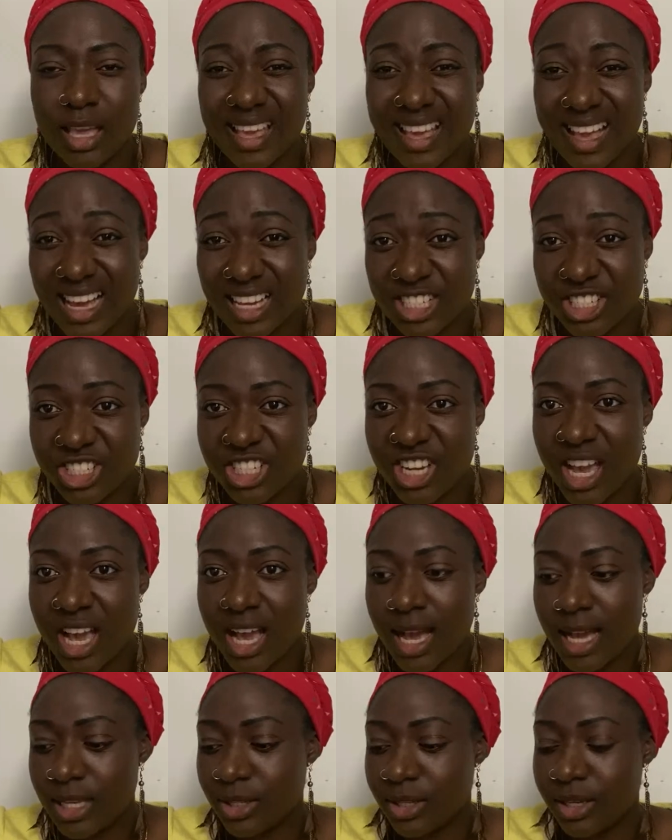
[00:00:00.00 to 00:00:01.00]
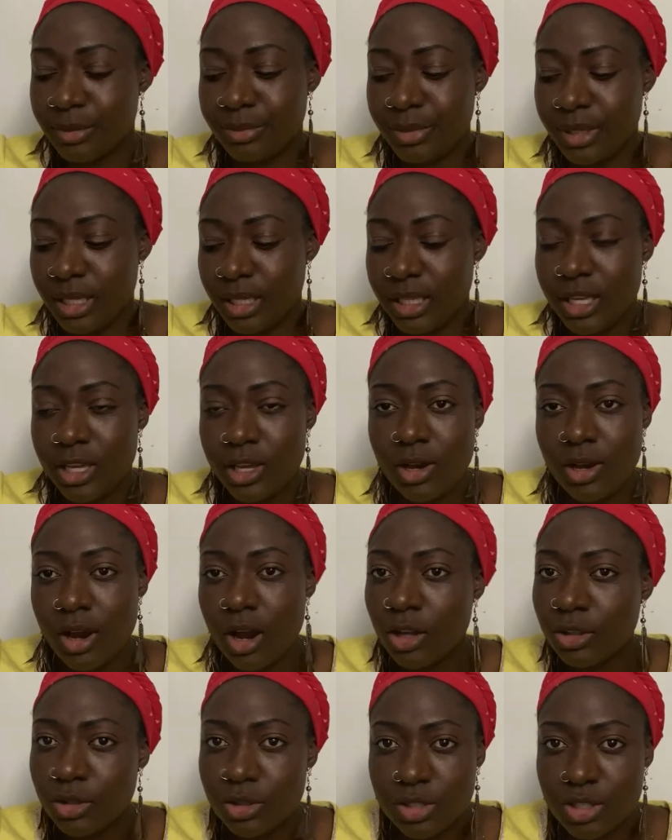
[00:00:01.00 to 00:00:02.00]
cashier, you can be
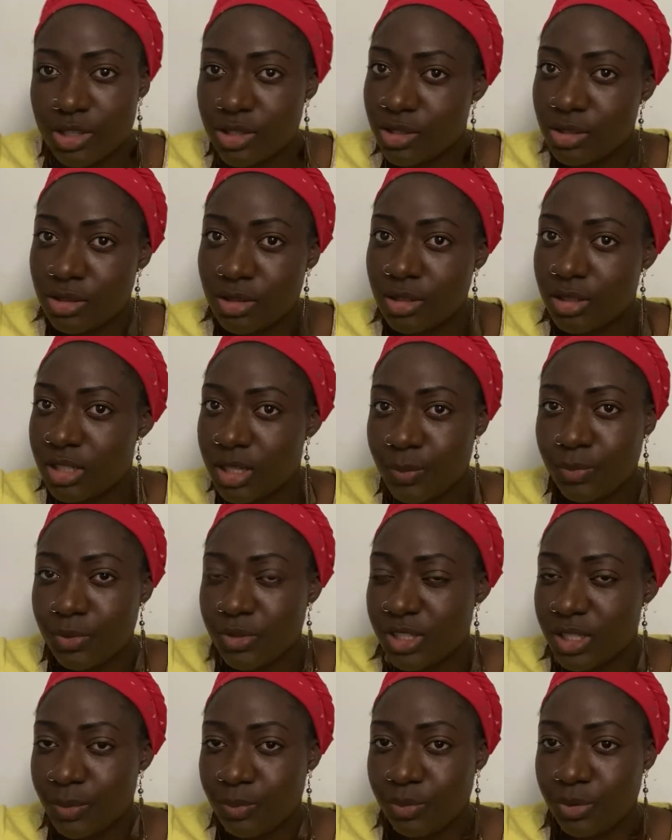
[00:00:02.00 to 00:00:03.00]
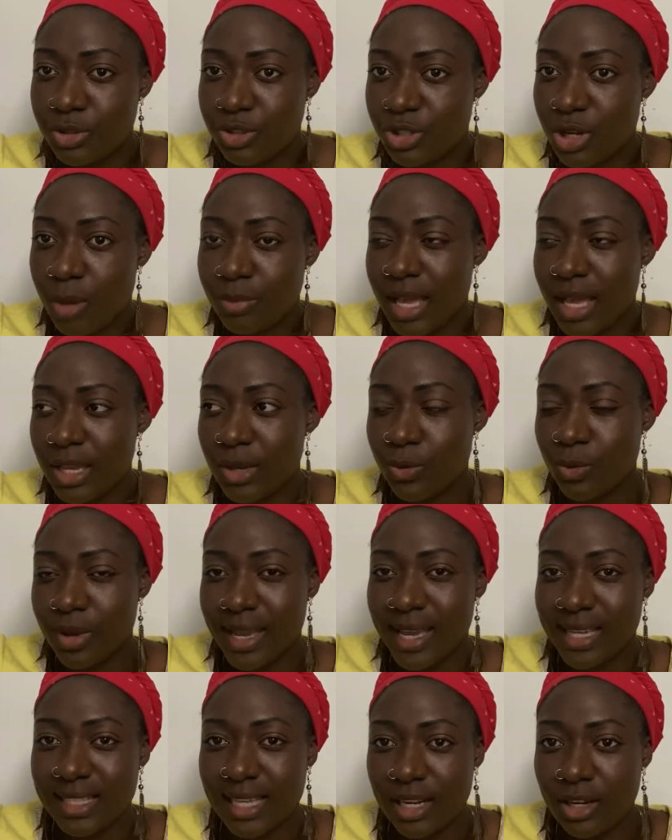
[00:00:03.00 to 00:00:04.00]
all those simple job that you
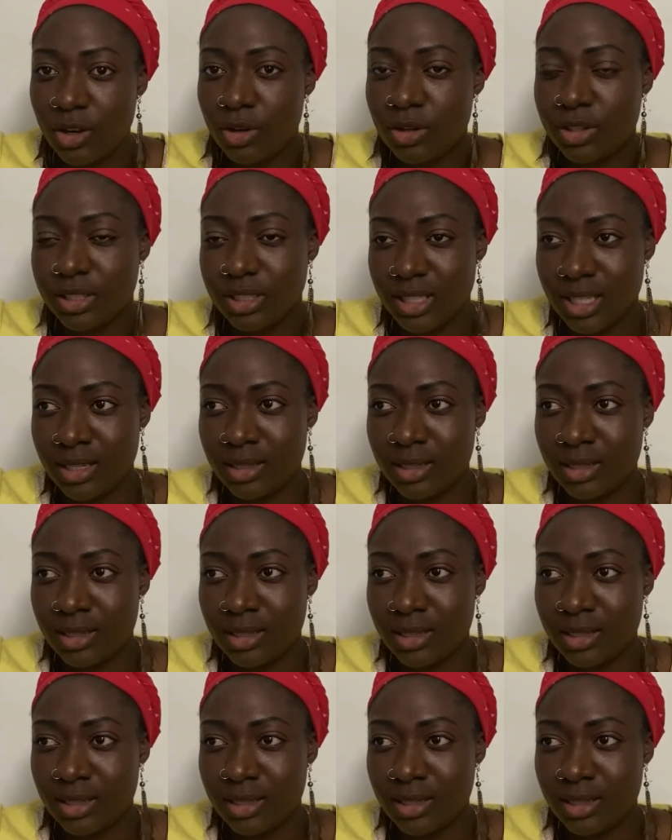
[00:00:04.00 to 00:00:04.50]
get along